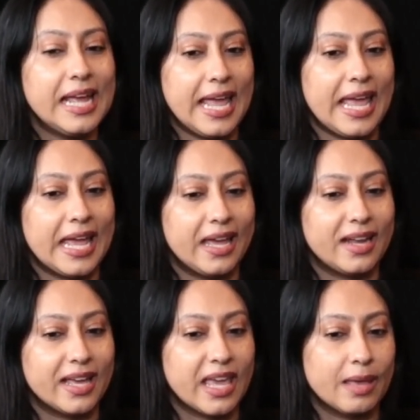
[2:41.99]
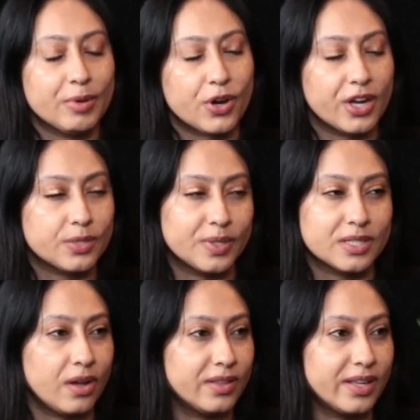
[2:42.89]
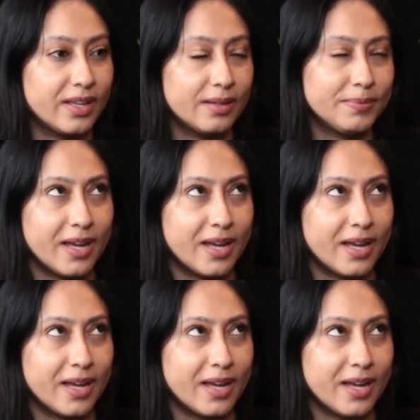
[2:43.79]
And I came across what's called the